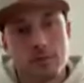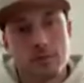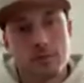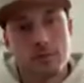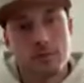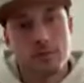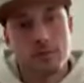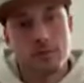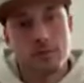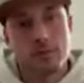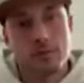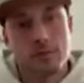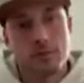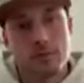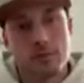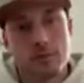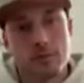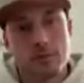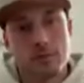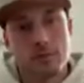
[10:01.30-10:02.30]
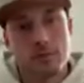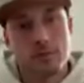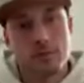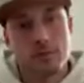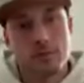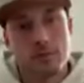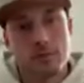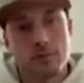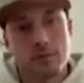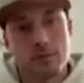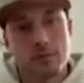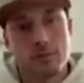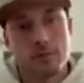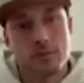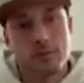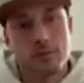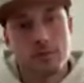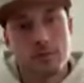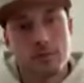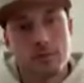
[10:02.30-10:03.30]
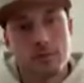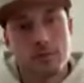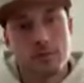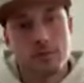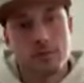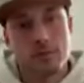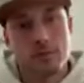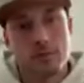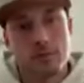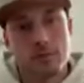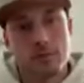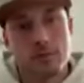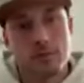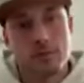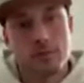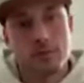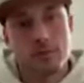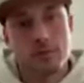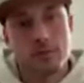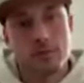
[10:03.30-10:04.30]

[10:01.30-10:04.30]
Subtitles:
No words are spoken by the person on screen.